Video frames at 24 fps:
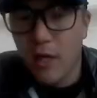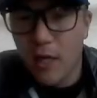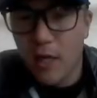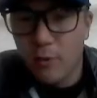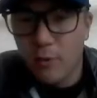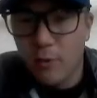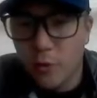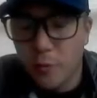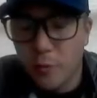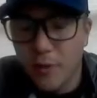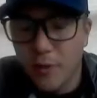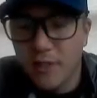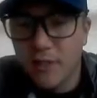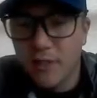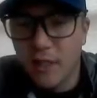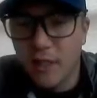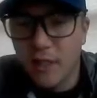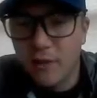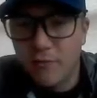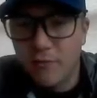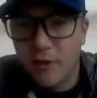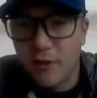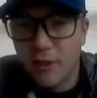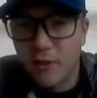line, which means
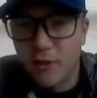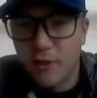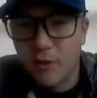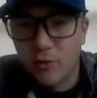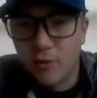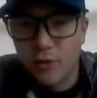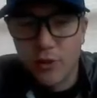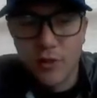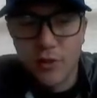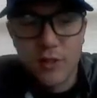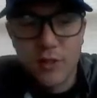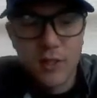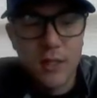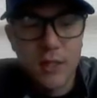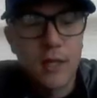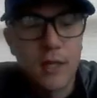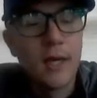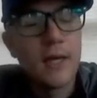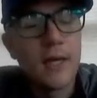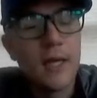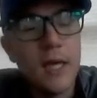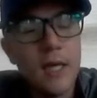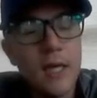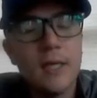infinite solutions.
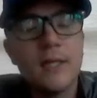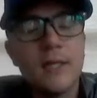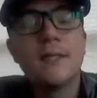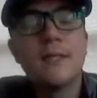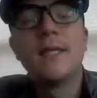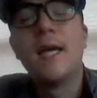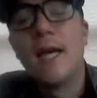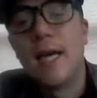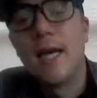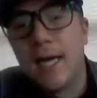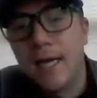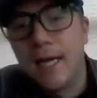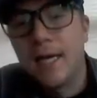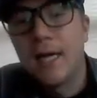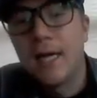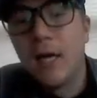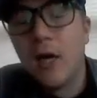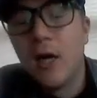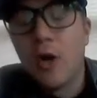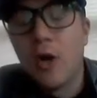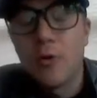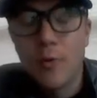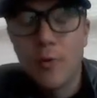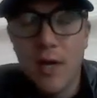Again,
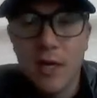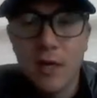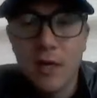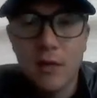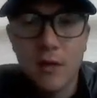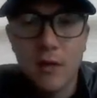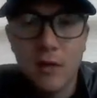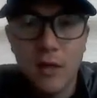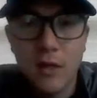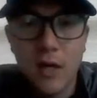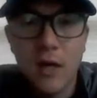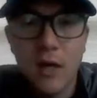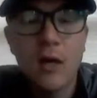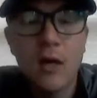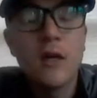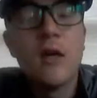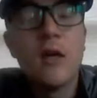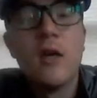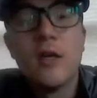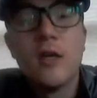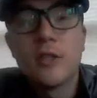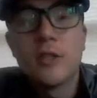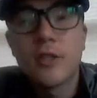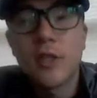ran a little
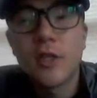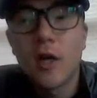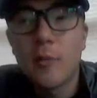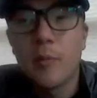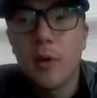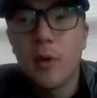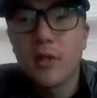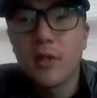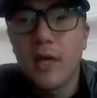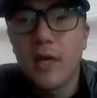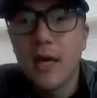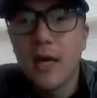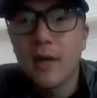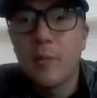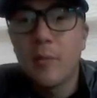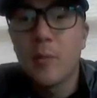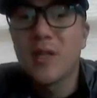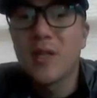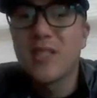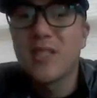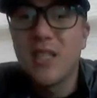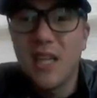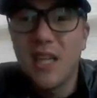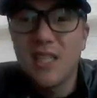long. Sorry about that,
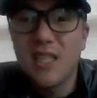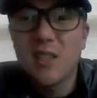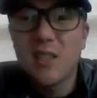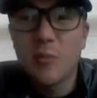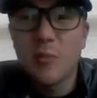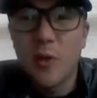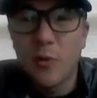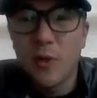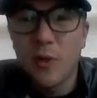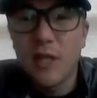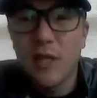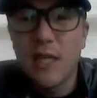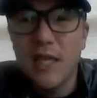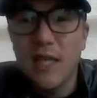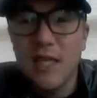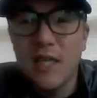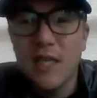but today's going to be really